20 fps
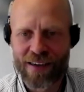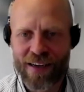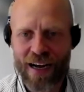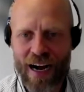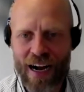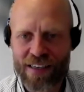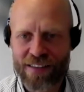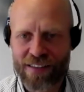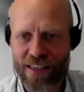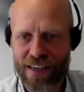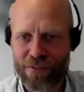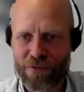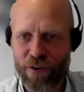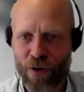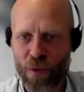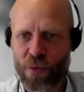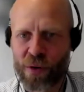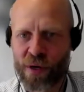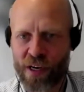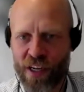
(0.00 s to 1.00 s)
asking
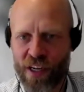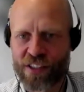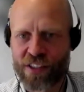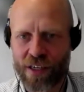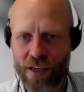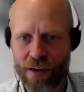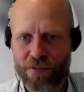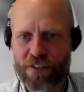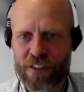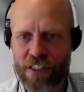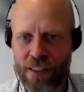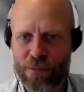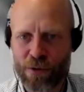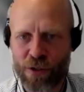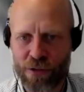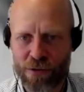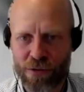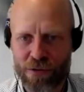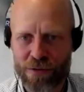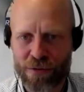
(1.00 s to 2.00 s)
for regulation of
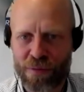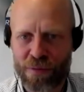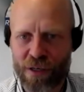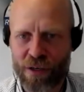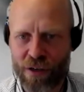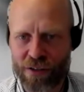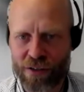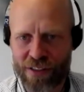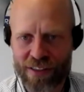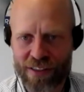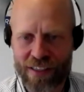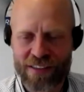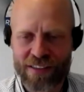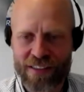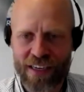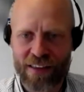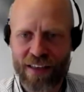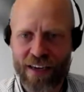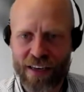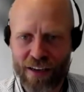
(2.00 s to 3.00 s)
Temu because they
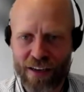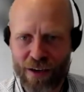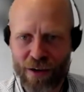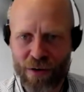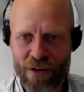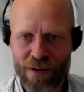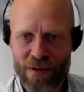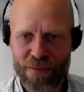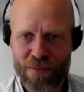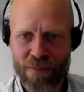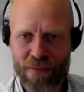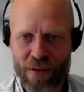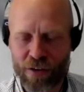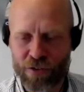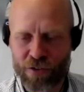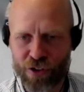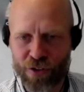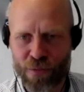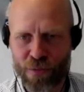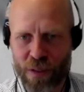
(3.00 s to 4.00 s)
say that
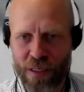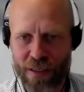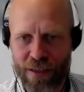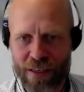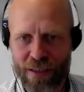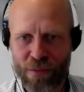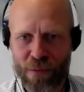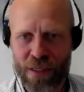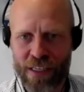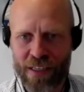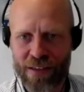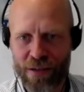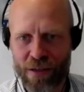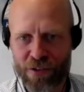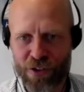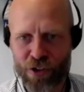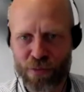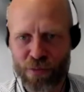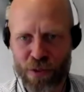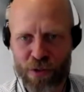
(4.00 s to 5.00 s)
we need
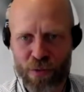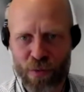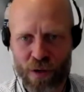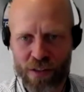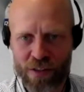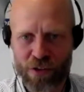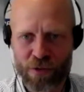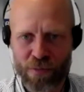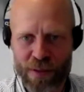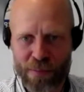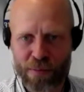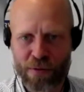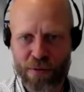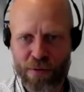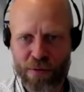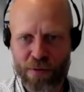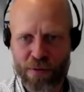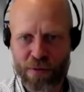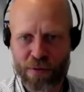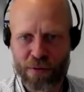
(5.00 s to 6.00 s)
consumers want to be
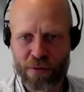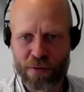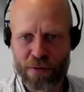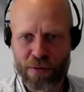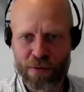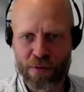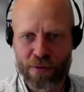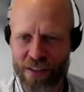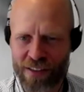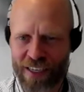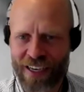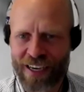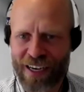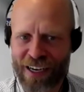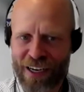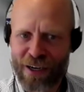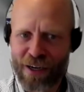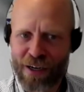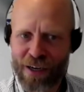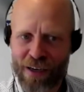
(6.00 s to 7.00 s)
protected, but
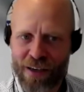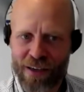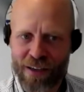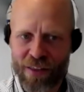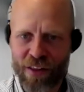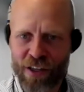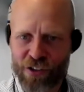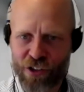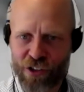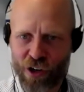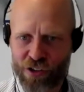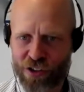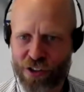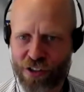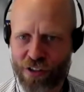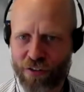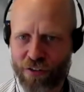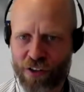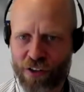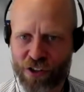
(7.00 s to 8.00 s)
the
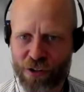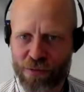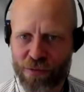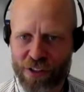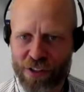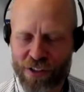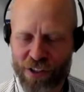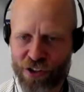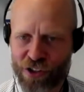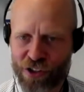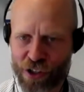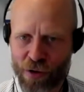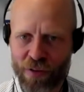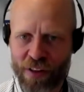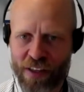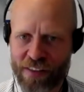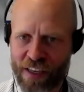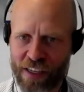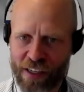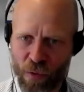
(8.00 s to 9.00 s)
choices of consumers just show
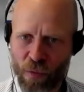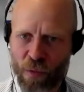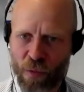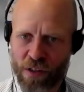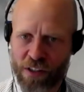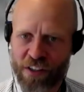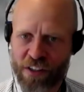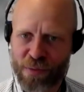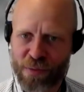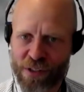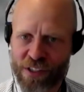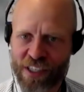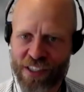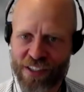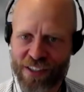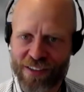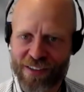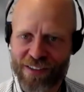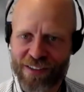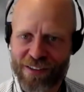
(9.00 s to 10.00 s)
that they don't want this
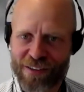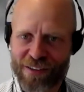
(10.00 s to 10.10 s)
protection